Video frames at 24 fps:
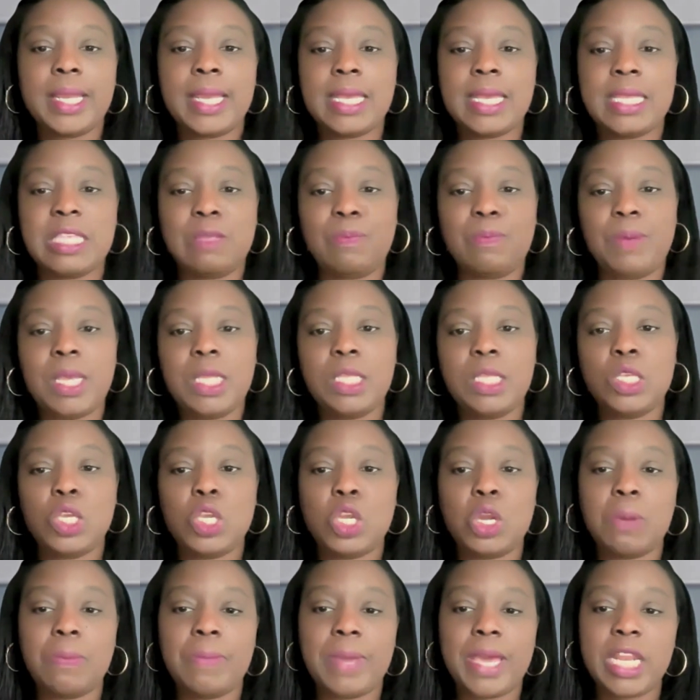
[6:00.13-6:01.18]
can speak to
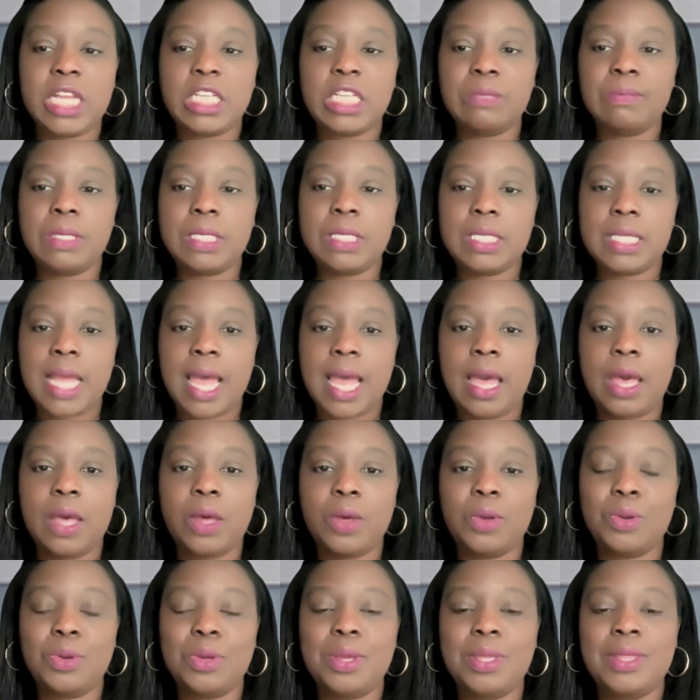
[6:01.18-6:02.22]
your management
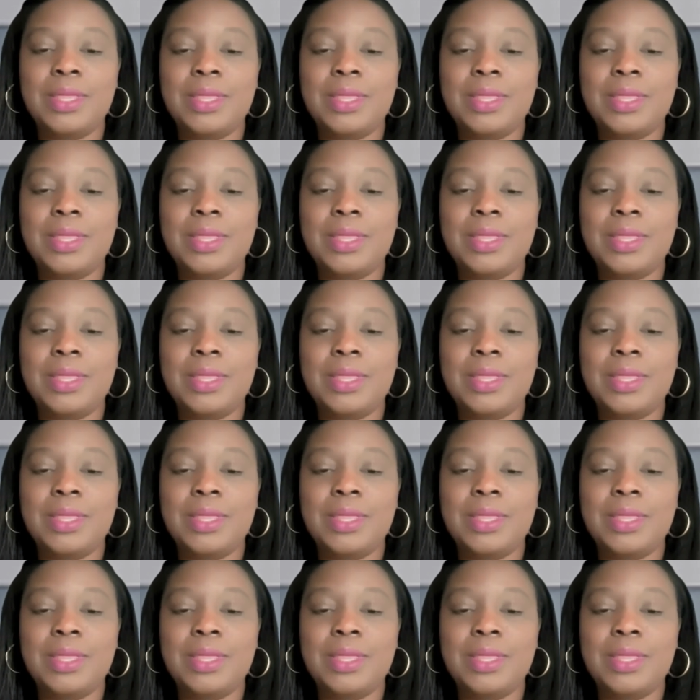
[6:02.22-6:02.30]
style,